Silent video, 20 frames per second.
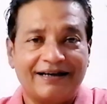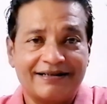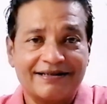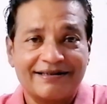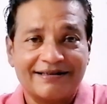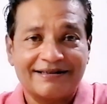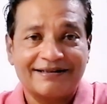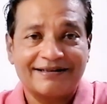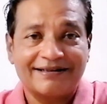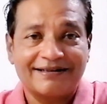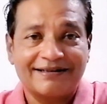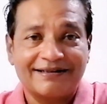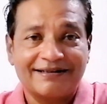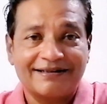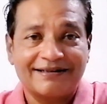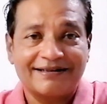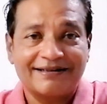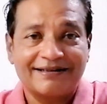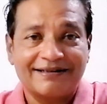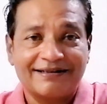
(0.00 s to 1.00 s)
guys, new
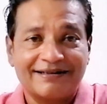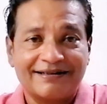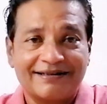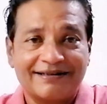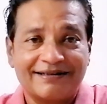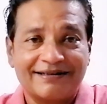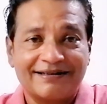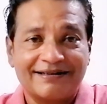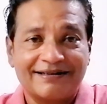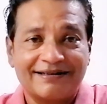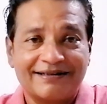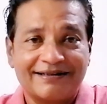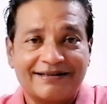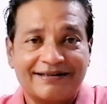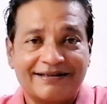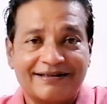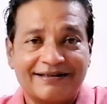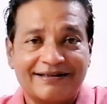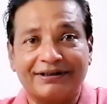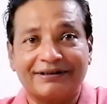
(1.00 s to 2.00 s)
session, new
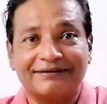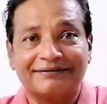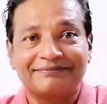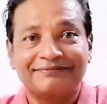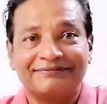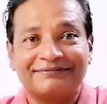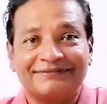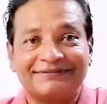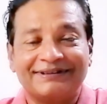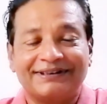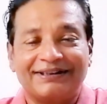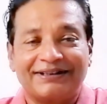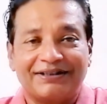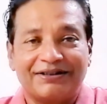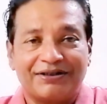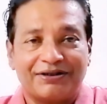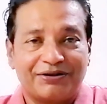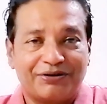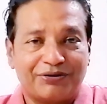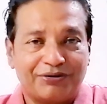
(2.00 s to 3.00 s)
topic.
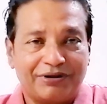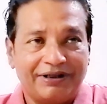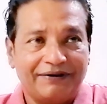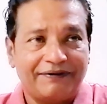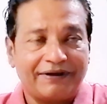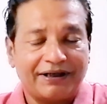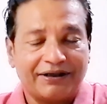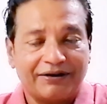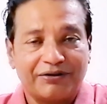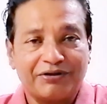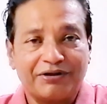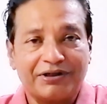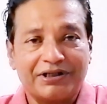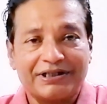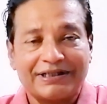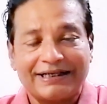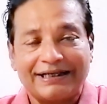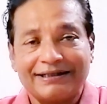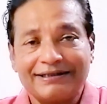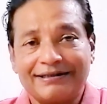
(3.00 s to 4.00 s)
Today we are going to
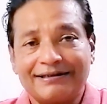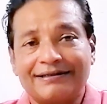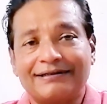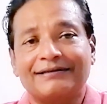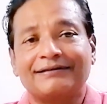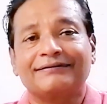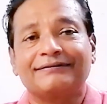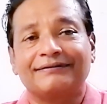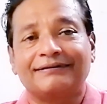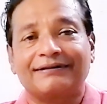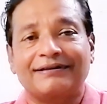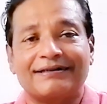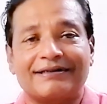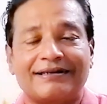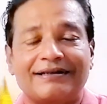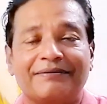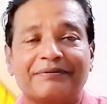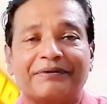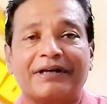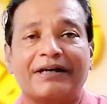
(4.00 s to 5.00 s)
discuss
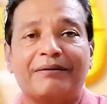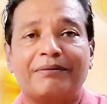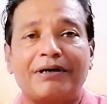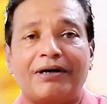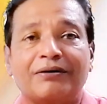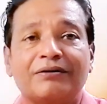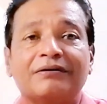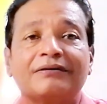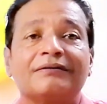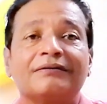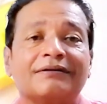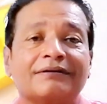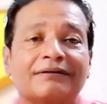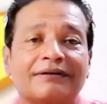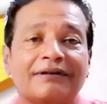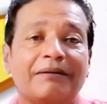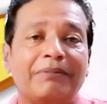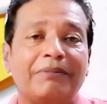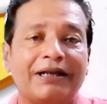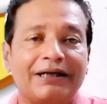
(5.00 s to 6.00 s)
something about
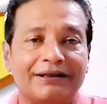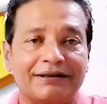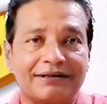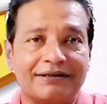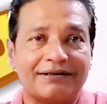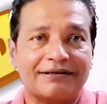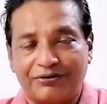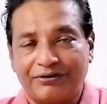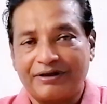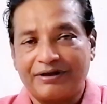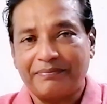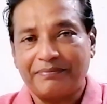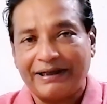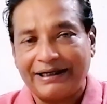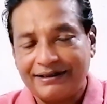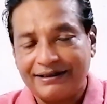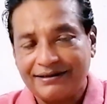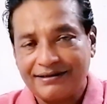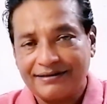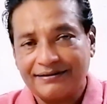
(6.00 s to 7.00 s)
the ballads. You know that
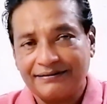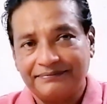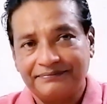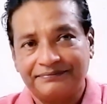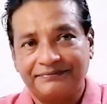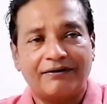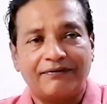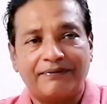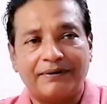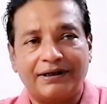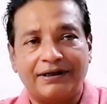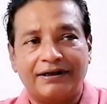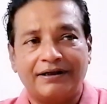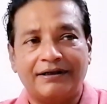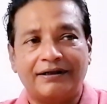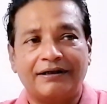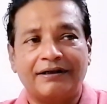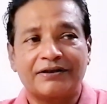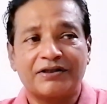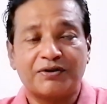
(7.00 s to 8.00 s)
ballads are kind
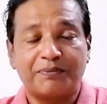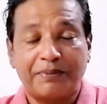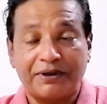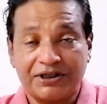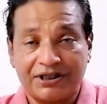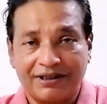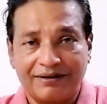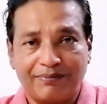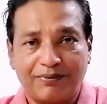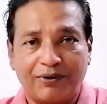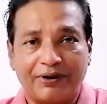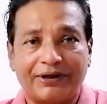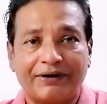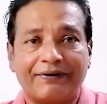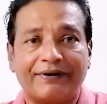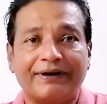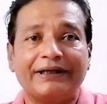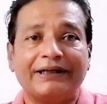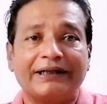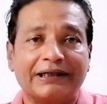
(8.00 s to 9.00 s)
of special
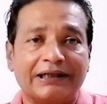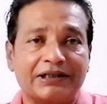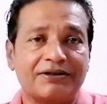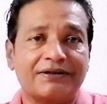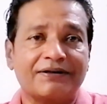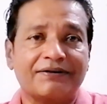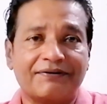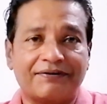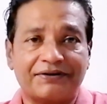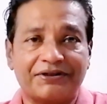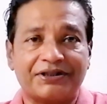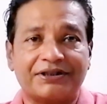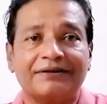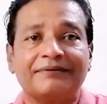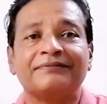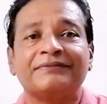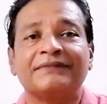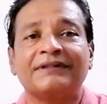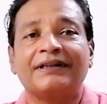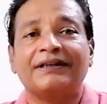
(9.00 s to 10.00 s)
poetry in English literature.
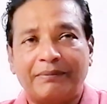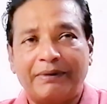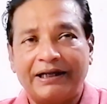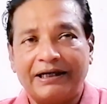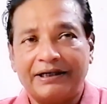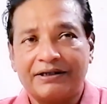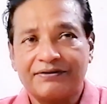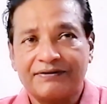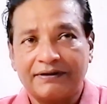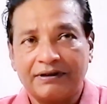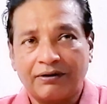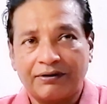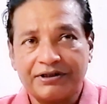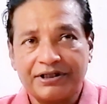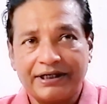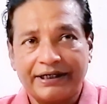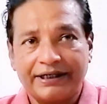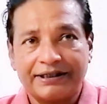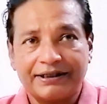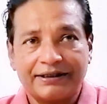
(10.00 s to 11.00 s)
The ballads were
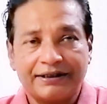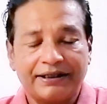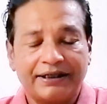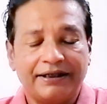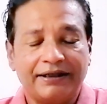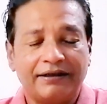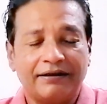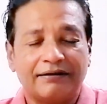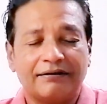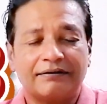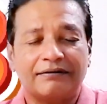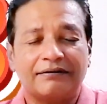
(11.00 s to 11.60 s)
originated in